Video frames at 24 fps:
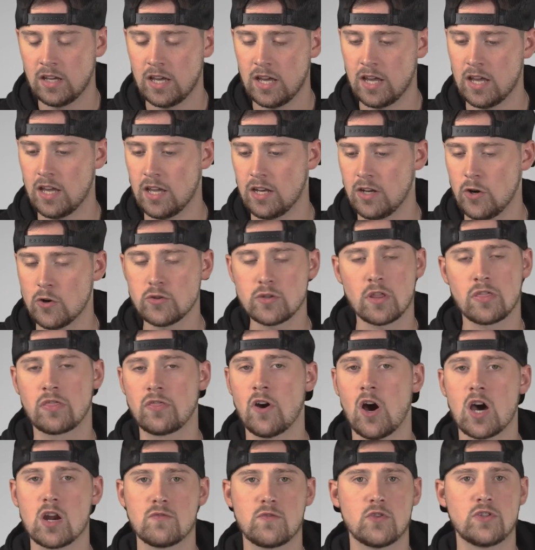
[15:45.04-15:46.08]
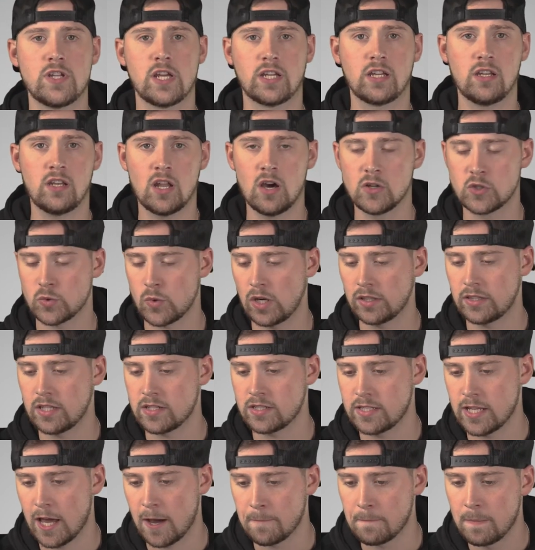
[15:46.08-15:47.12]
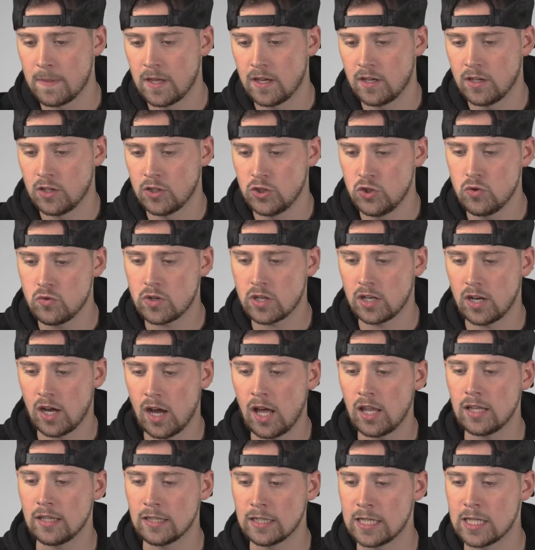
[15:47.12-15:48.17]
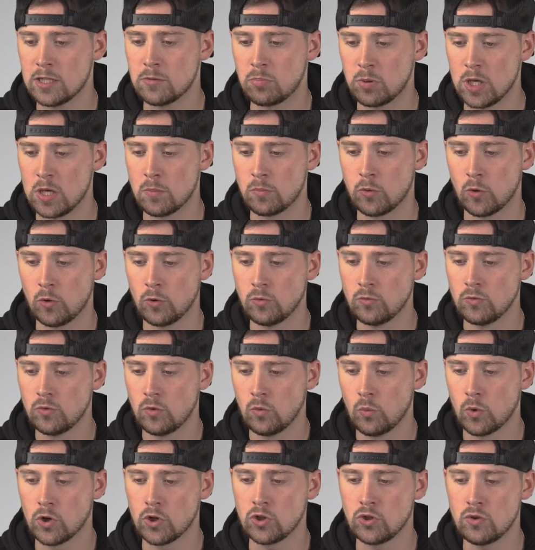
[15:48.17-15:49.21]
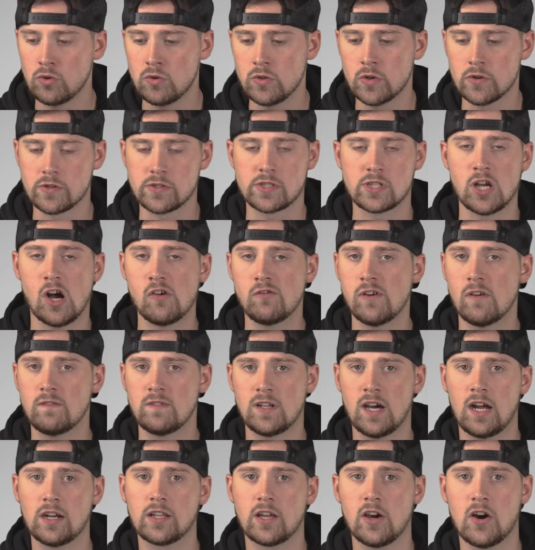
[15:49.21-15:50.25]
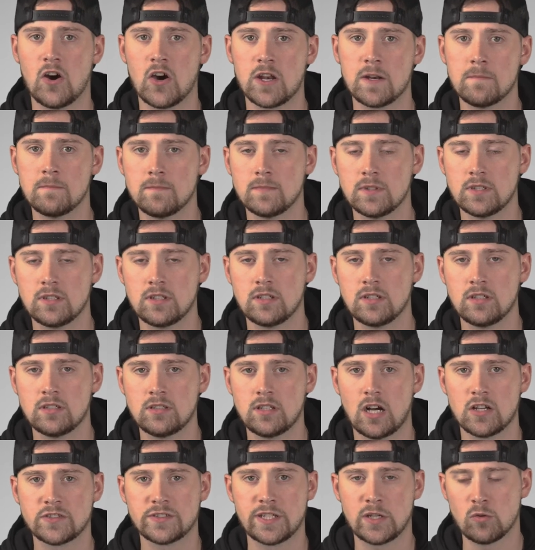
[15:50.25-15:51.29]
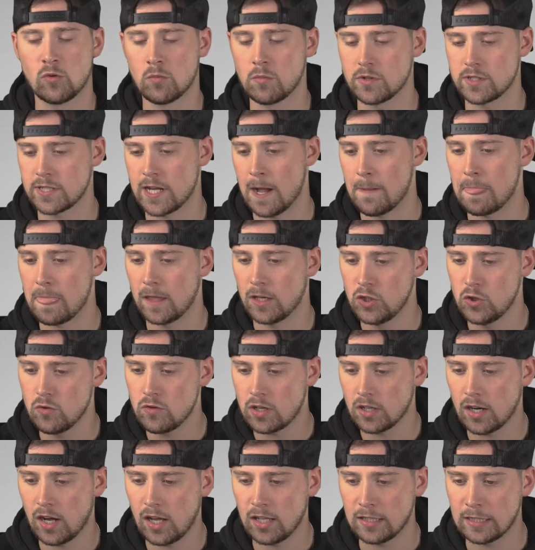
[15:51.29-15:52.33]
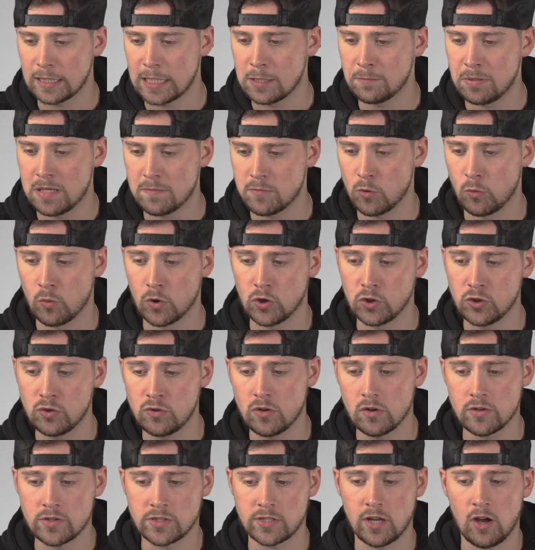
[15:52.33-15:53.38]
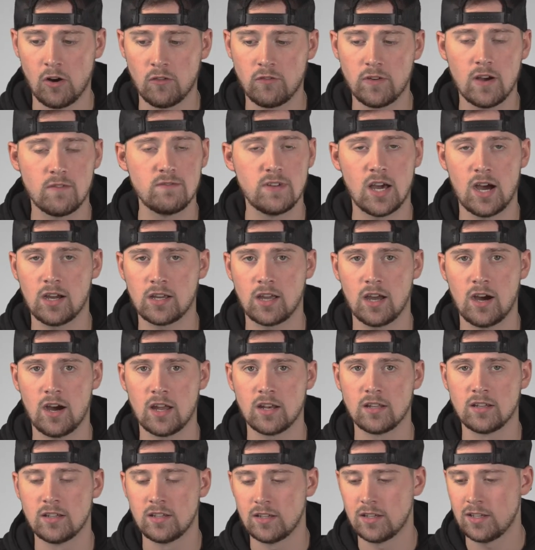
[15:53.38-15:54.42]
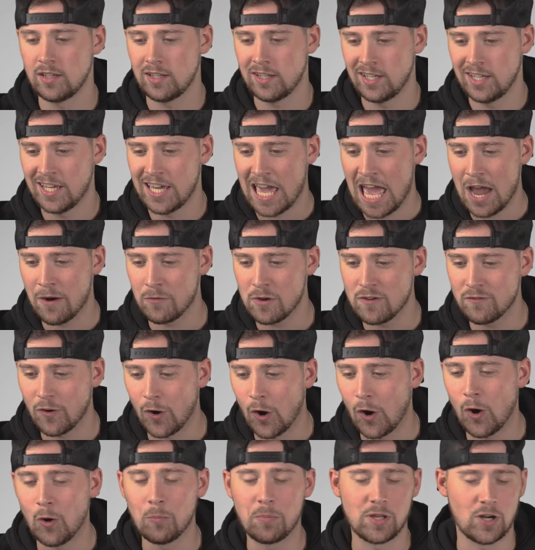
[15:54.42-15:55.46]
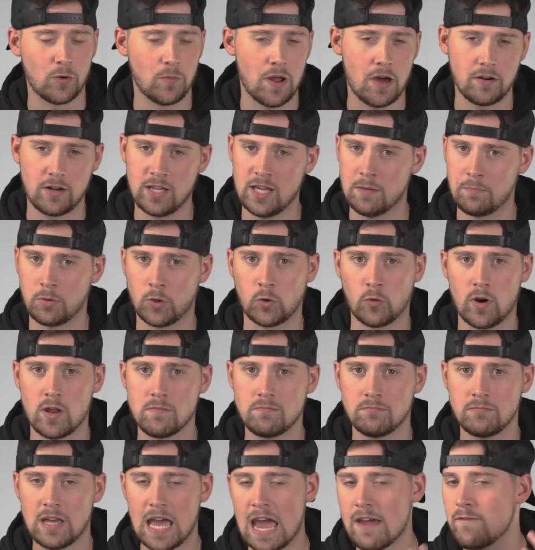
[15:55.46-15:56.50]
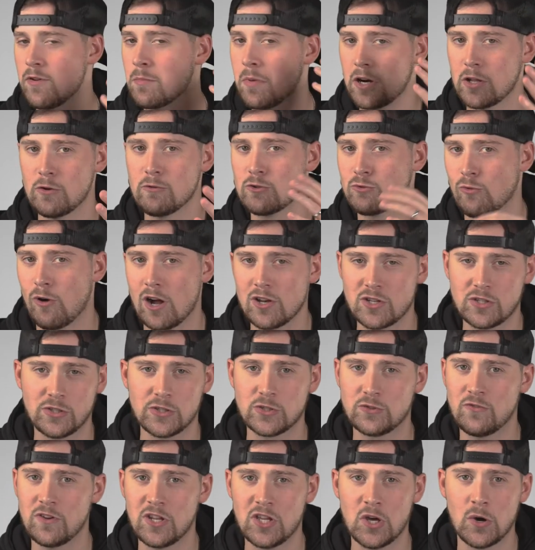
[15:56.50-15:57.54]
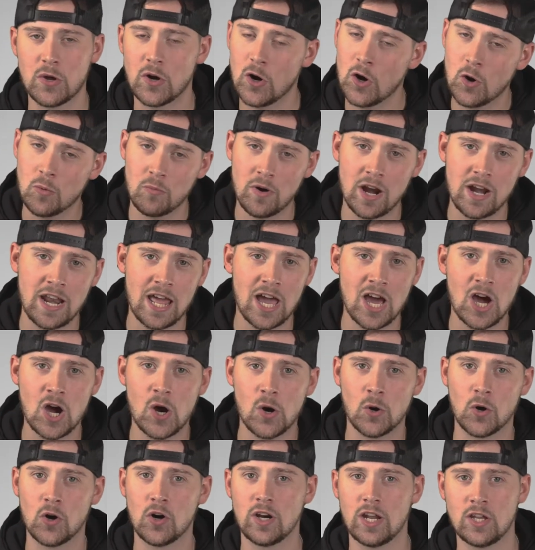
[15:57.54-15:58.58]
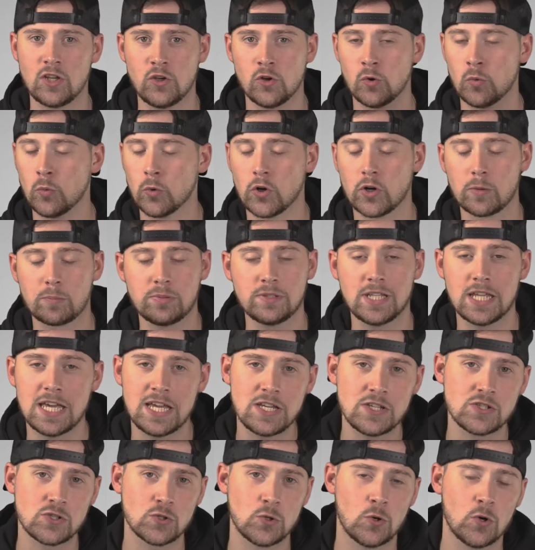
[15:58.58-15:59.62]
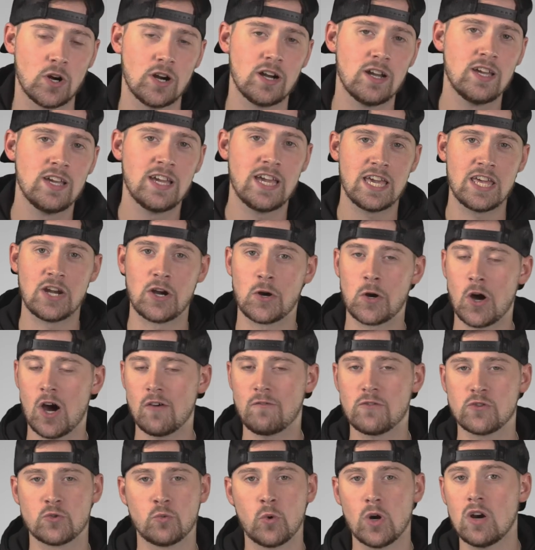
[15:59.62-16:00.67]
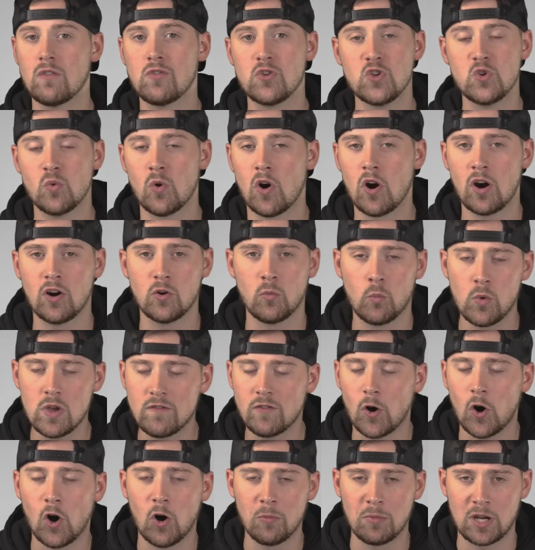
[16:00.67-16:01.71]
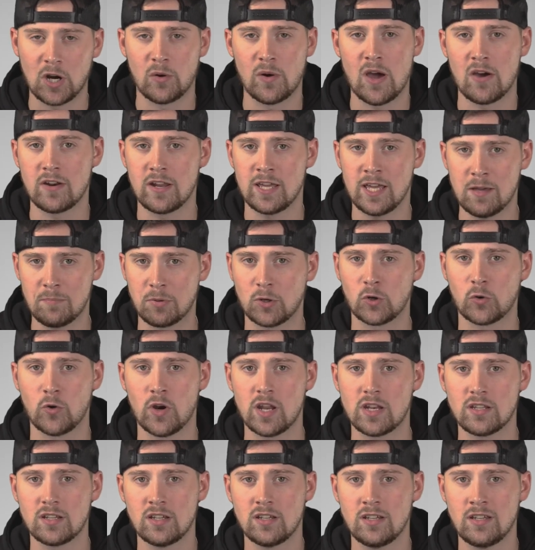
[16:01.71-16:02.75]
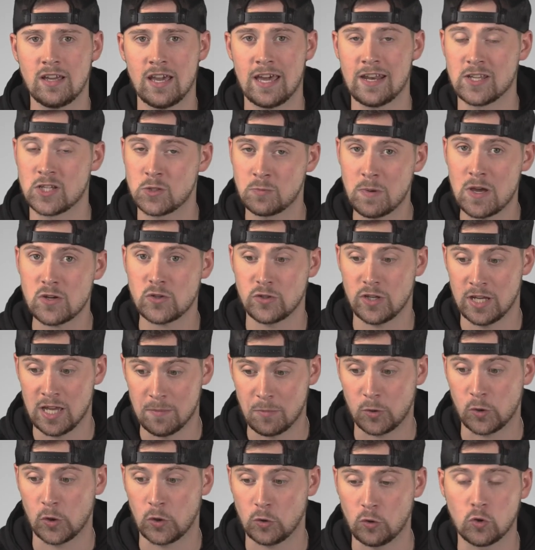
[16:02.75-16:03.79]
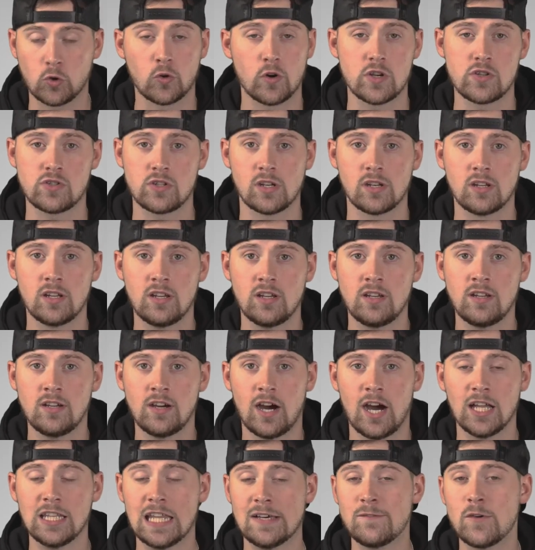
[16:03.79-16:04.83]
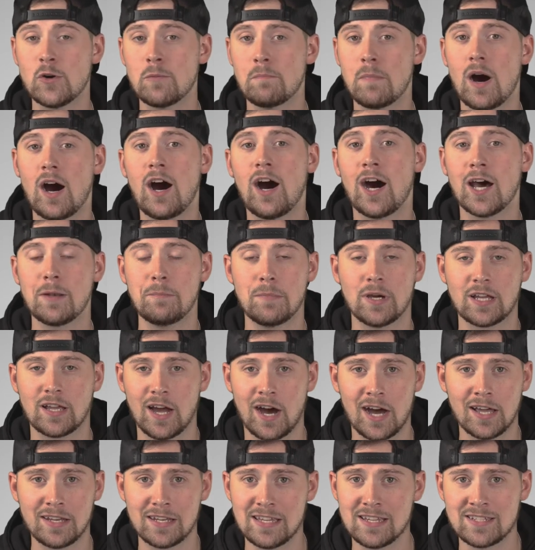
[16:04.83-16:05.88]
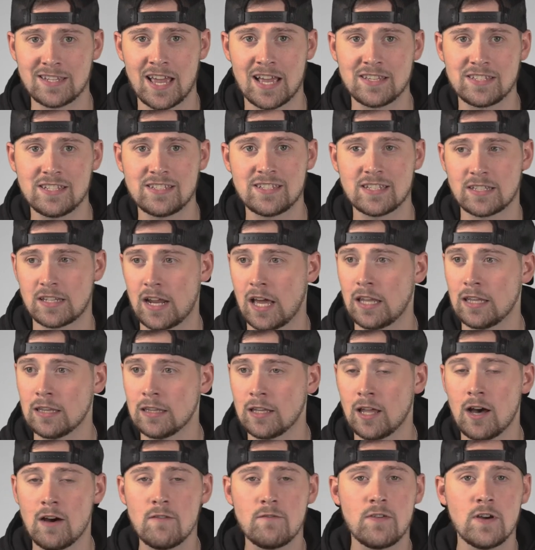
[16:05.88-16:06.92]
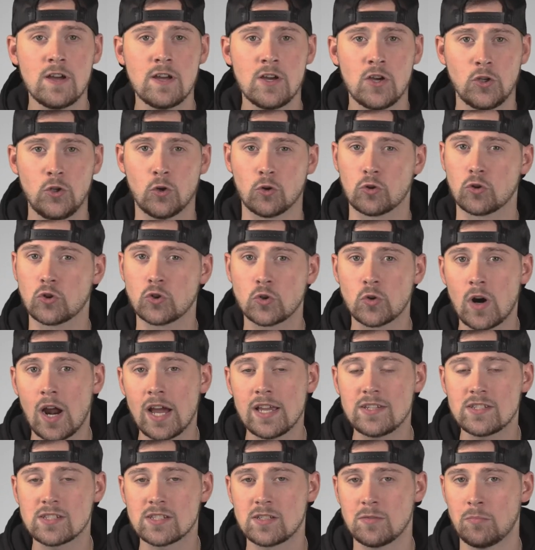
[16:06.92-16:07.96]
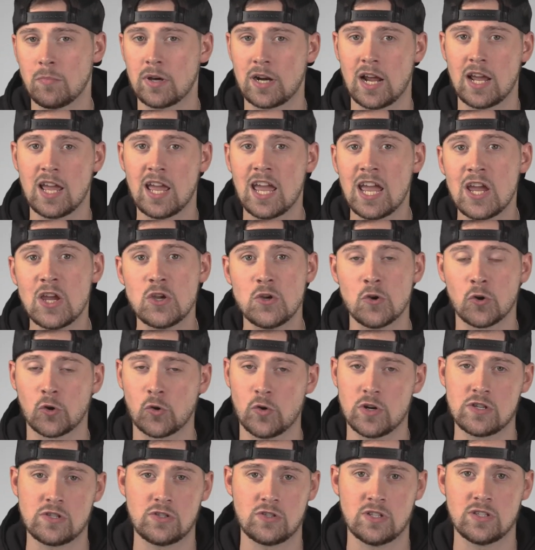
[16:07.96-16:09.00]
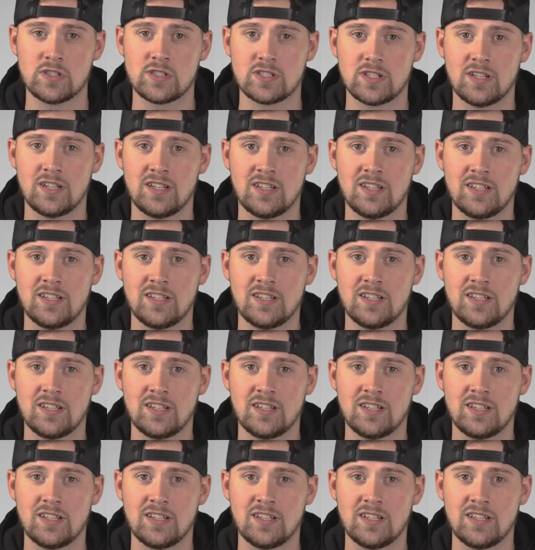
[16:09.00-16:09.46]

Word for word: And here's a thought if you're taking notes, write this down. You cannot lead people where you yourself have not gone. I'll say it one more time. You cannot lead people where you yourself have not gone. And we've all been around a hypocrite. Everybody who's watching this video at home right now, or at your workplace, or in an office, wherever you are, we've all been around a hypocrite and especially a hypocritical Christian. I love what Mahatma Gandhi says. He says, I love your Christ, but I hate your Christians.